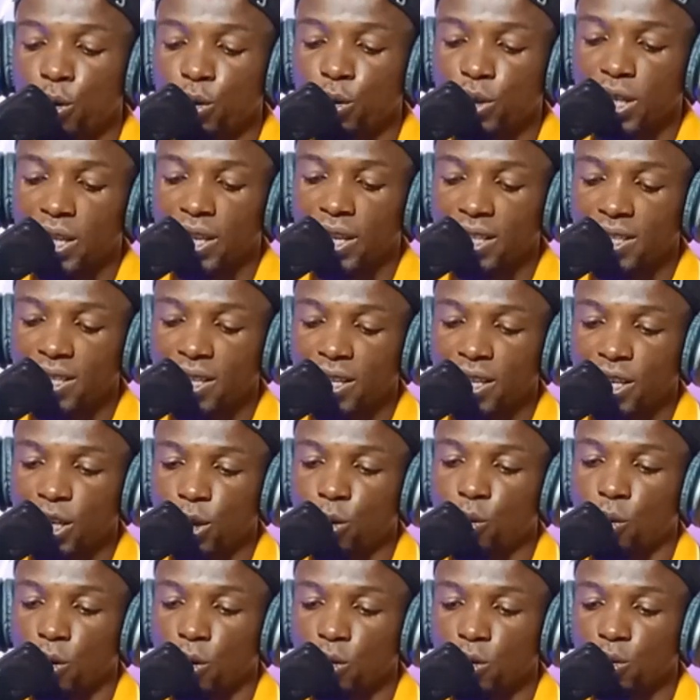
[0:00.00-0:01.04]
Okay, let's say
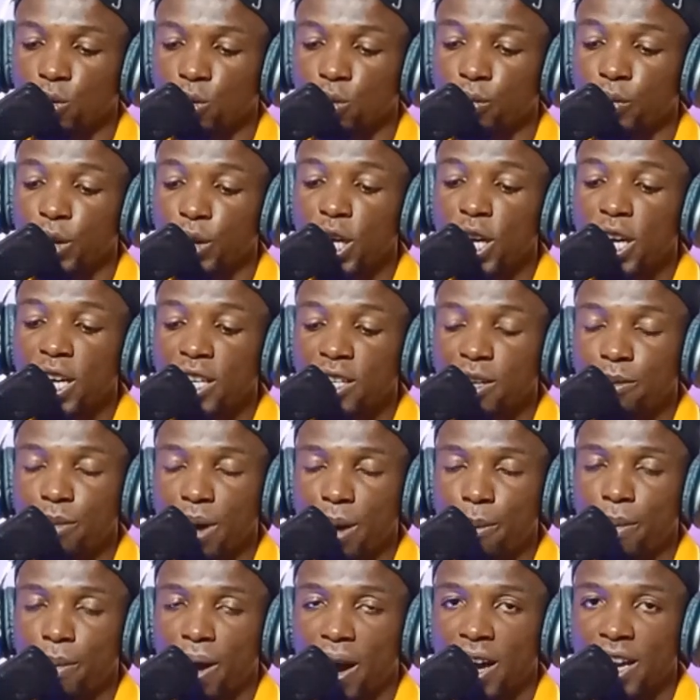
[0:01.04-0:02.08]
equals to,
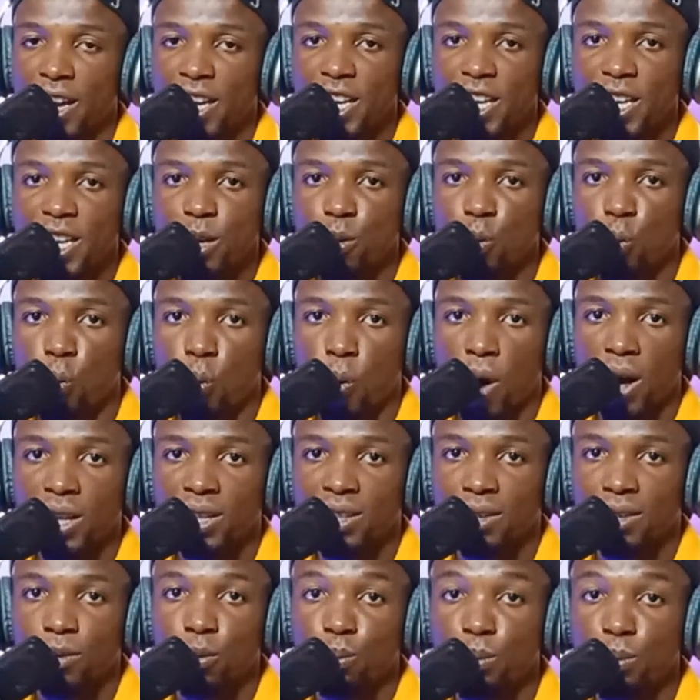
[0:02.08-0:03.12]
remember in
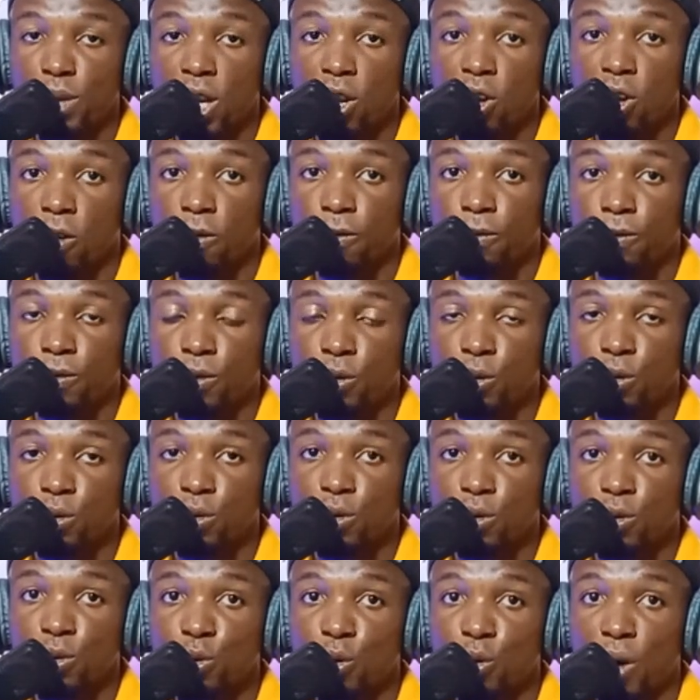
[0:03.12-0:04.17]
1 million
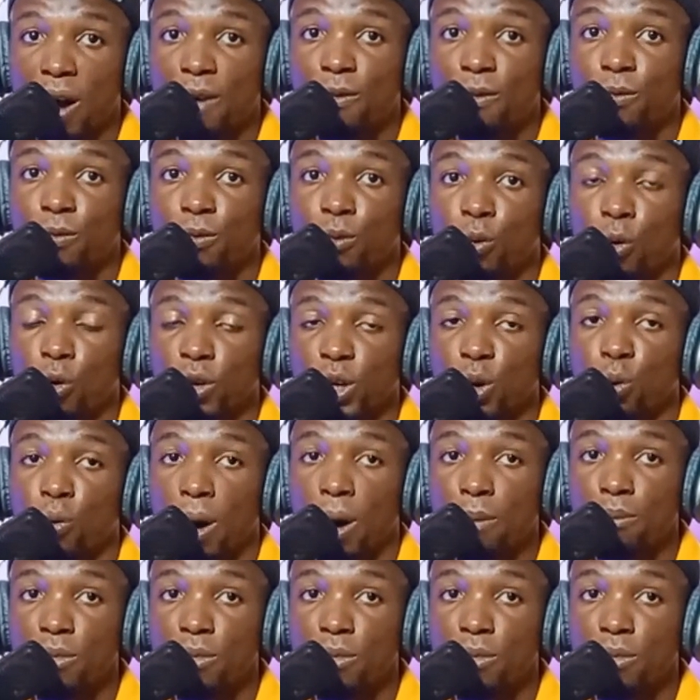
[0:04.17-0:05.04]
views you have, okay,